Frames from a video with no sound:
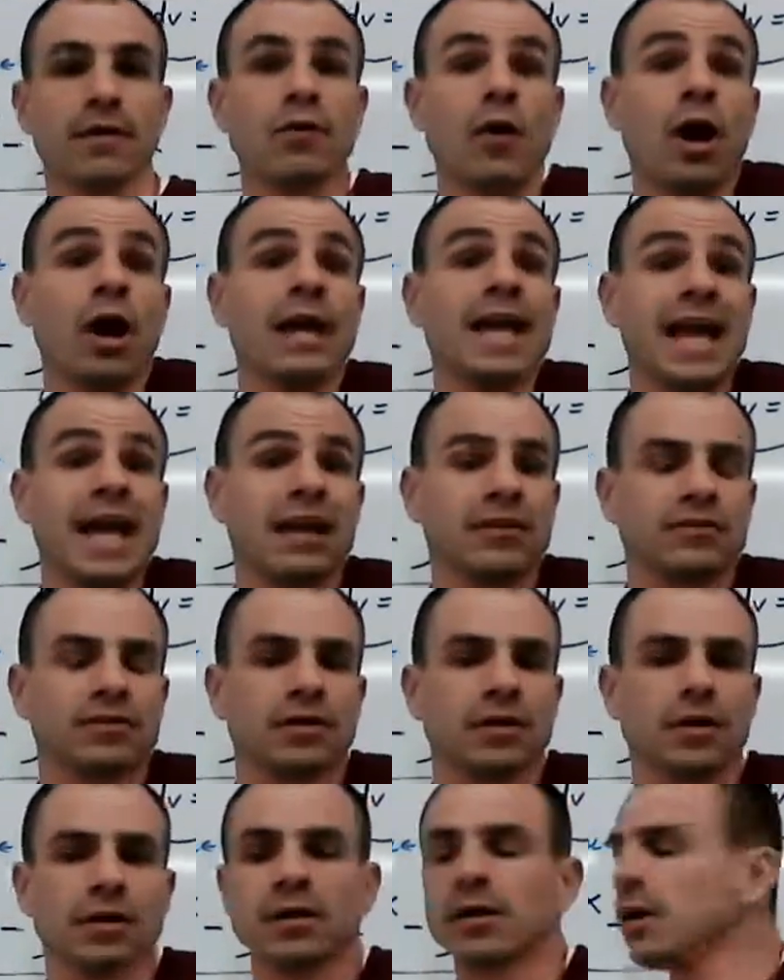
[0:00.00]
uh, a long
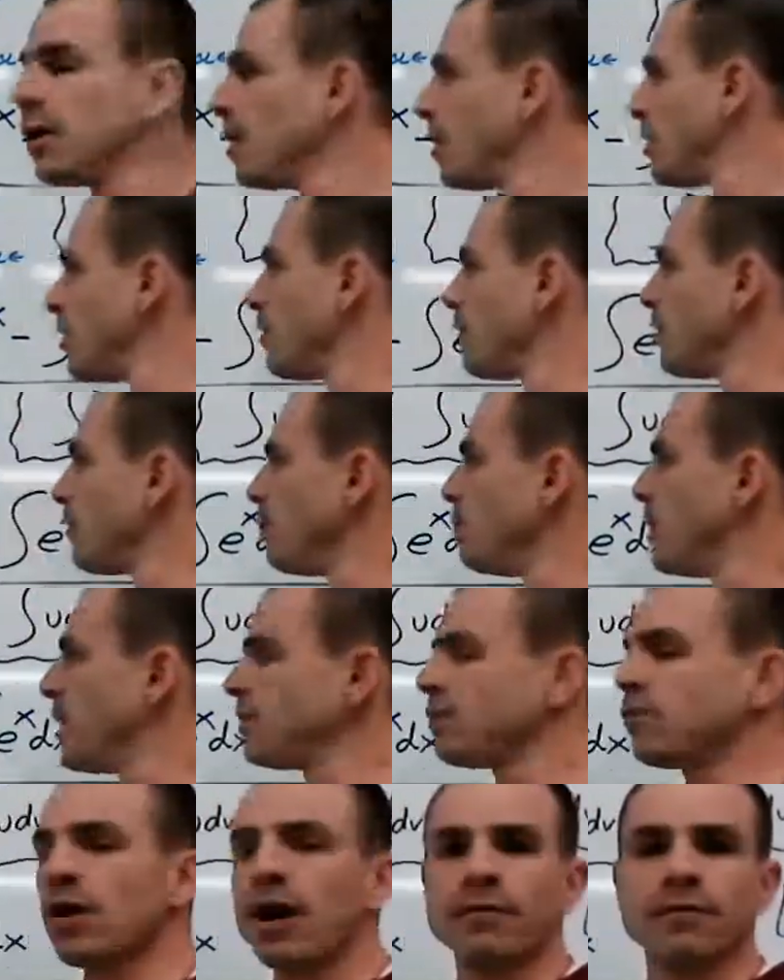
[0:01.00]
answer
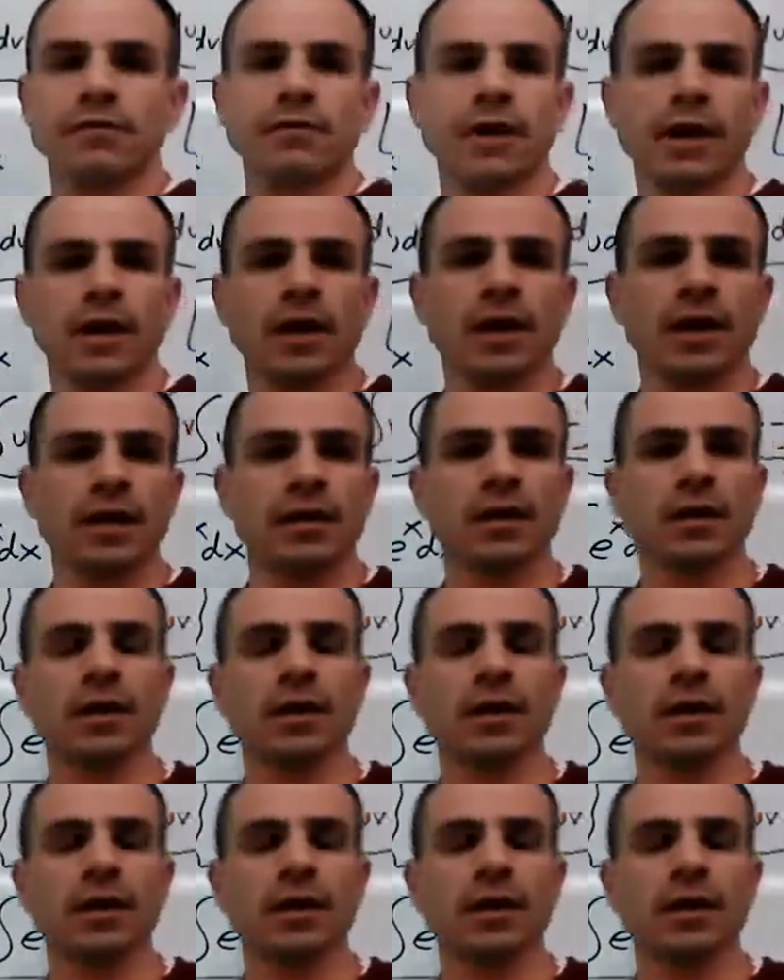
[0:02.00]
based off of an